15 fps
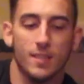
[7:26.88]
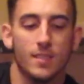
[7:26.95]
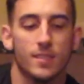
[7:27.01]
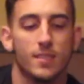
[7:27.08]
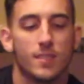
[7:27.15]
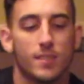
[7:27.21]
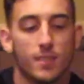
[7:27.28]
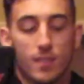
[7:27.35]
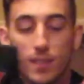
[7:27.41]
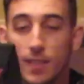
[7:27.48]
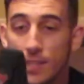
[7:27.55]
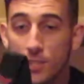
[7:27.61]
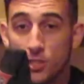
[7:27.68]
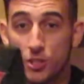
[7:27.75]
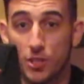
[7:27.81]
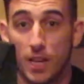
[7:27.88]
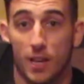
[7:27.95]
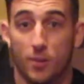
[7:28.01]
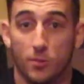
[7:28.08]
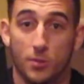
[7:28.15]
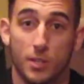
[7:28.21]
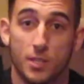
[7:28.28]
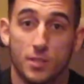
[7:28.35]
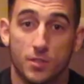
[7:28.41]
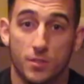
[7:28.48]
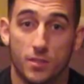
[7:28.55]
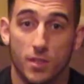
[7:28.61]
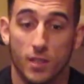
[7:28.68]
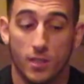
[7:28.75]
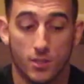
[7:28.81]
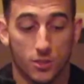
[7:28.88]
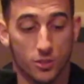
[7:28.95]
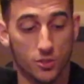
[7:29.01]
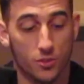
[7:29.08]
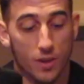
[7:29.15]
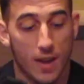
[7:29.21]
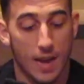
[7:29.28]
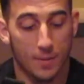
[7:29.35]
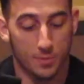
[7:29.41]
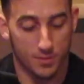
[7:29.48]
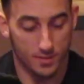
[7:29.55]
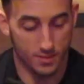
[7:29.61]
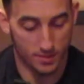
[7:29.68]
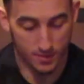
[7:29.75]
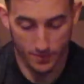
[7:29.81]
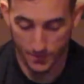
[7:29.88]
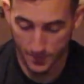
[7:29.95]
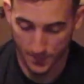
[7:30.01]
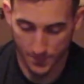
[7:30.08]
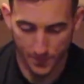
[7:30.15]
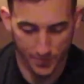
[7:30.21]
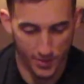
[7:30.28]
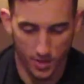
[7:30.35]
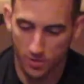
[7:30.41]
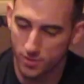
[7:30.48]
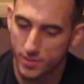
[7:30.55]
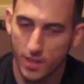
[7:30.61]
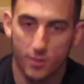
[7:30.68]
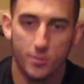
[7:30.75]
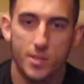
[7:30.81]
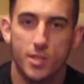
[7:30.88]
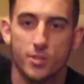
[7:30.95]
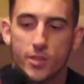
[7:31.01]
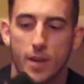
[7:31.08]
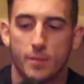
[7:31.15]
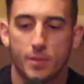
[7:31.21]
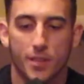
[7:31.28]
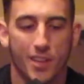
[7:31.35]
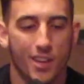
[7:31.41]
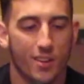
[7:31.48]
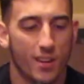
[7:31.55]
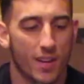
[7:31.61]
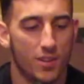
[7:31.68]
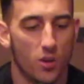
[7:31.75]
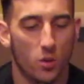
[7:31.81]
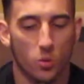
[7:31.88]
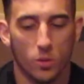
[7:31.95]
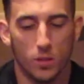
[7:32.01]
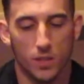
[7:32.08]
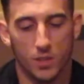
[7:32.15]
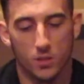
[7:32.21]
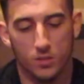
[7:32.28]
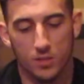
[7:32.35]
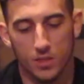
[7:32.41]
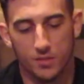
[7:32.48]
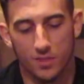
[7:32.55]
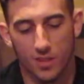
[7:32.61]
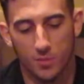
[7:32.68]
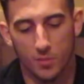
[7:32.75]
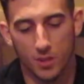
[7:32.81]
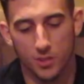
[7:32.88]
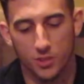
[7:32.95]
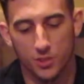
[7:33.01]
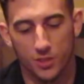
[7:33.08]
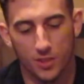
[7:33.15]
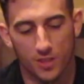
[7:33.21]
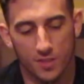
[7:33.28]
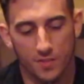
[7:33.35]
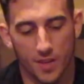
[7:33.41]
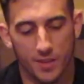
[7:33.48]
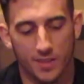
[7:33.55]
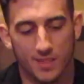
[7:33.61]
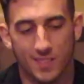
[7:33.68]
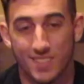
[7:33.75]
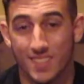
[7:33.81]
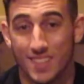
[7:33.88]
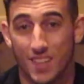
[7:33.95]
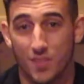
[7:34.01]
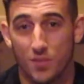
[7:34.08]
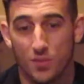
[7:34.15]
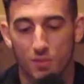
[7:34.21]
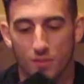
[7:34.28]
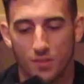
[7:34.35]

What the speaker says: Slingshot wrist straps. Another set of wrist straps in here. I don't really use these very much. They're very stiff.